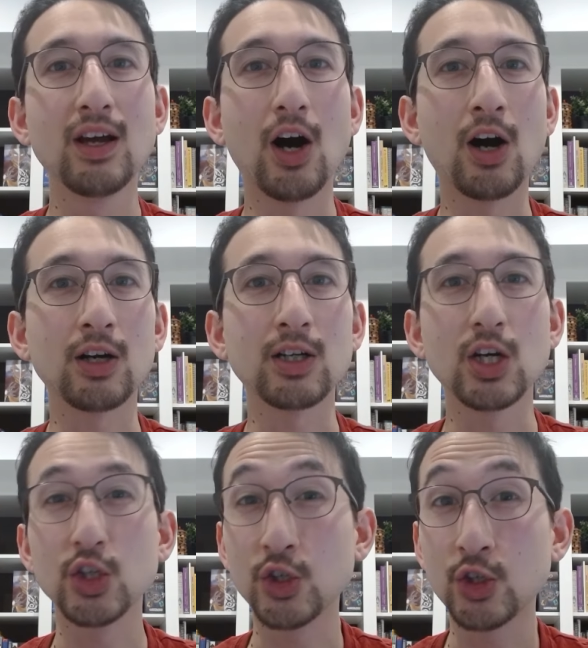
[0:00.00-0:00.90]
Our
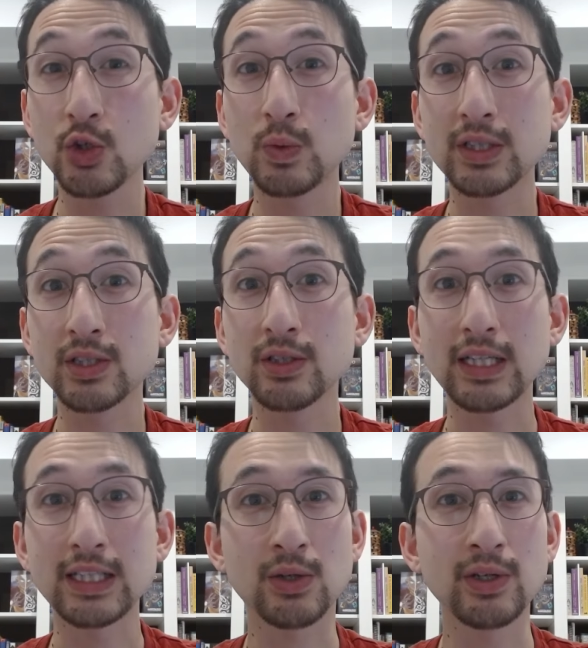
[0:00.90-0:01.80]
Good Wizard is
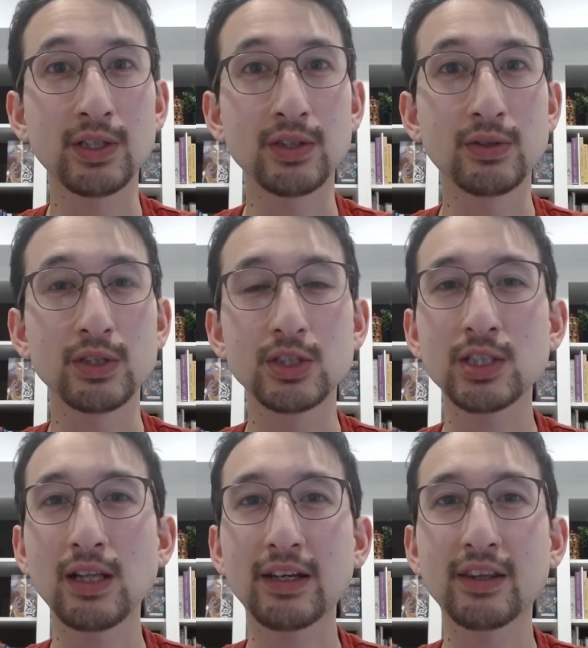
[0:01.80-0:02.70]
going to
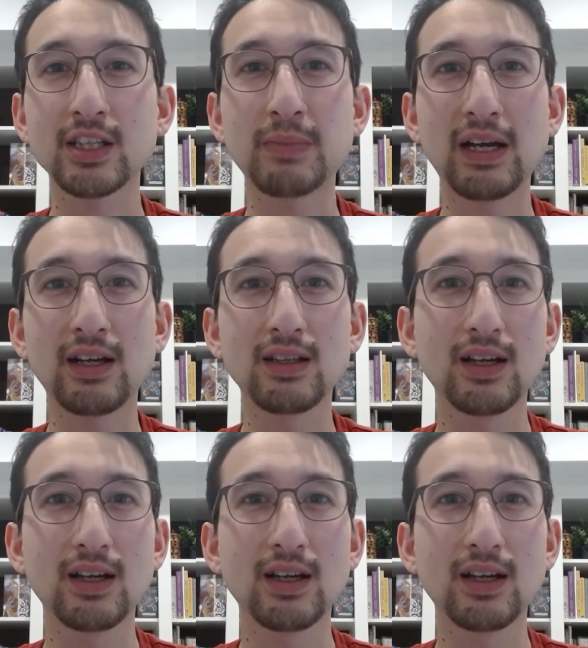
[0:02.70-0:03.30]
select the spell